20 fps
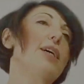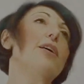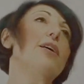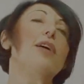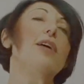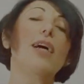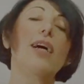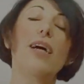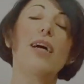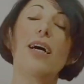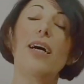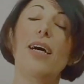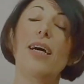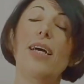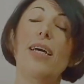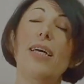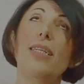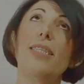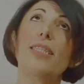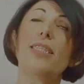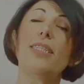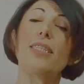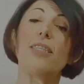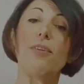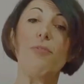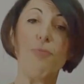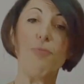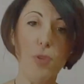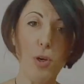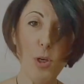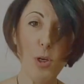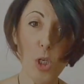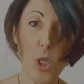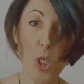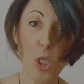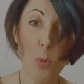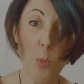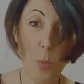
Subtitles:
and it's the version